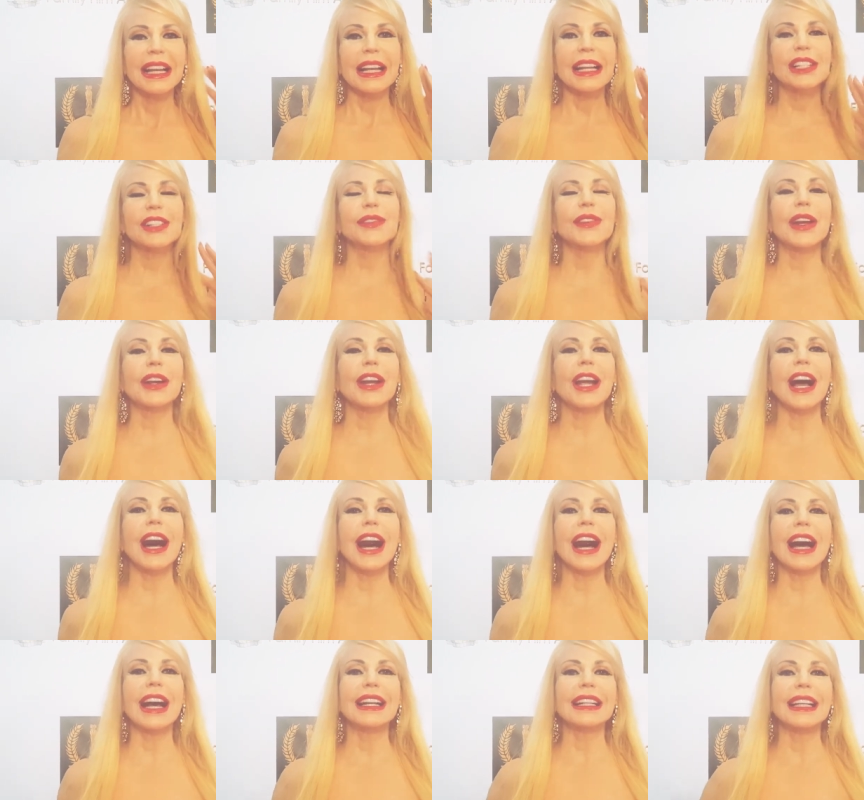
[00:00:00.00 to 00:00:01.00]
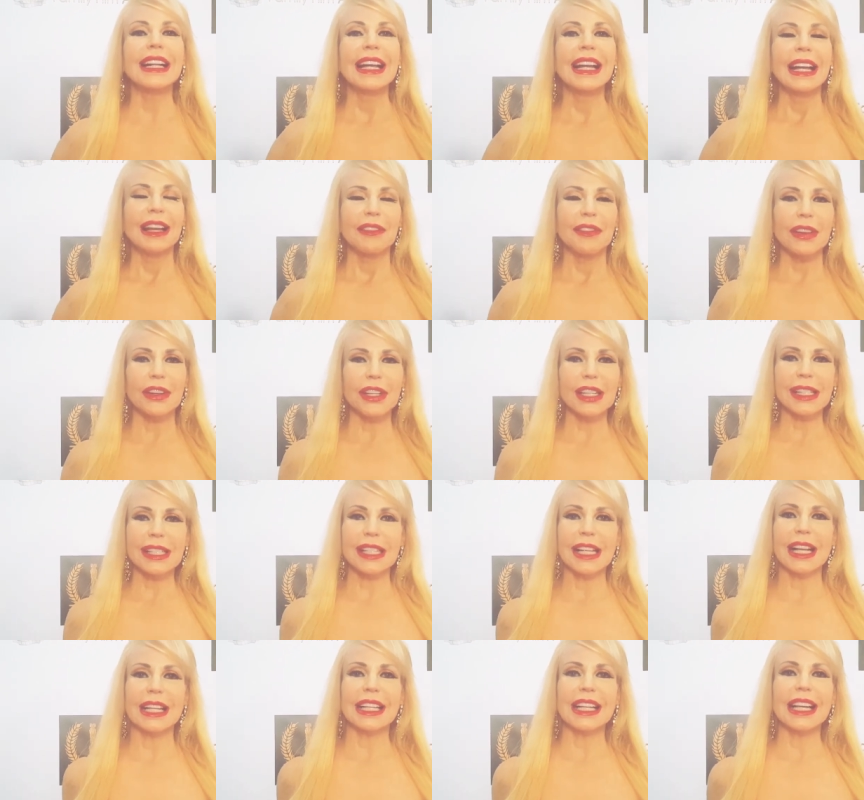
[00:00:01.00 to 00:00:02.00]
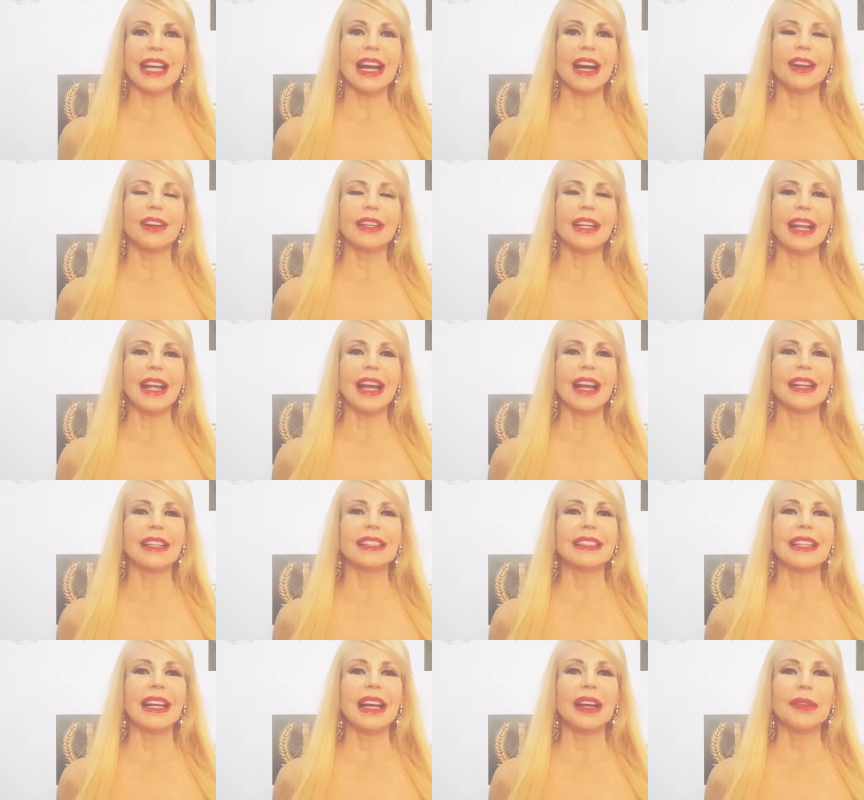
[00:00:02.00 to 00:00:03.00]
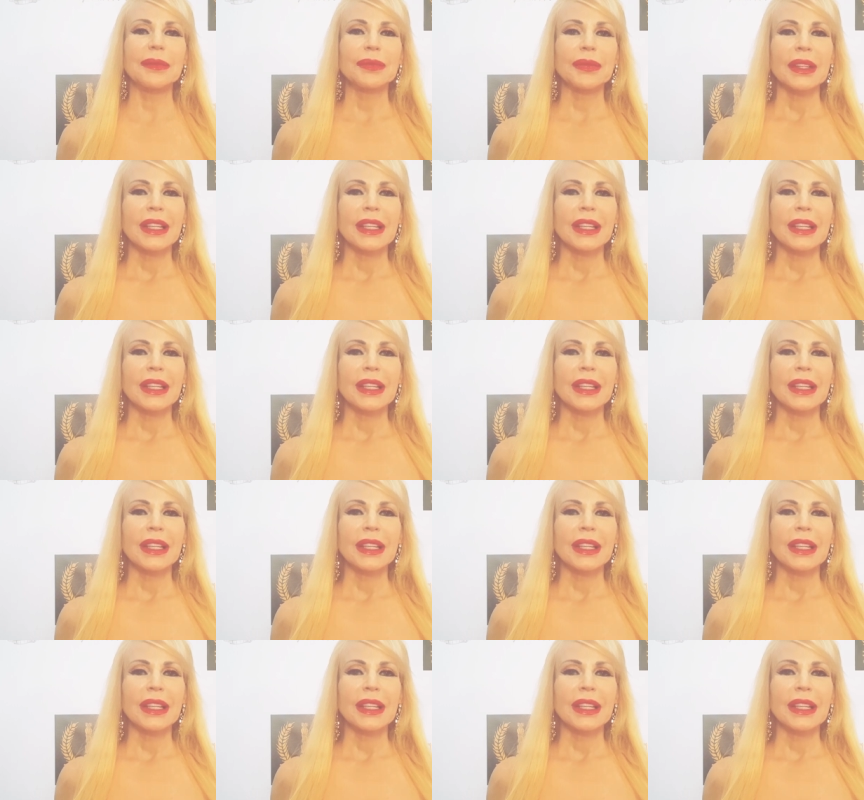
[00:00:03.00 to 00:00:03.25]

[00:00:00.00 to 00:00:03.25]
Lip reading: It's very hot, very sunny out, and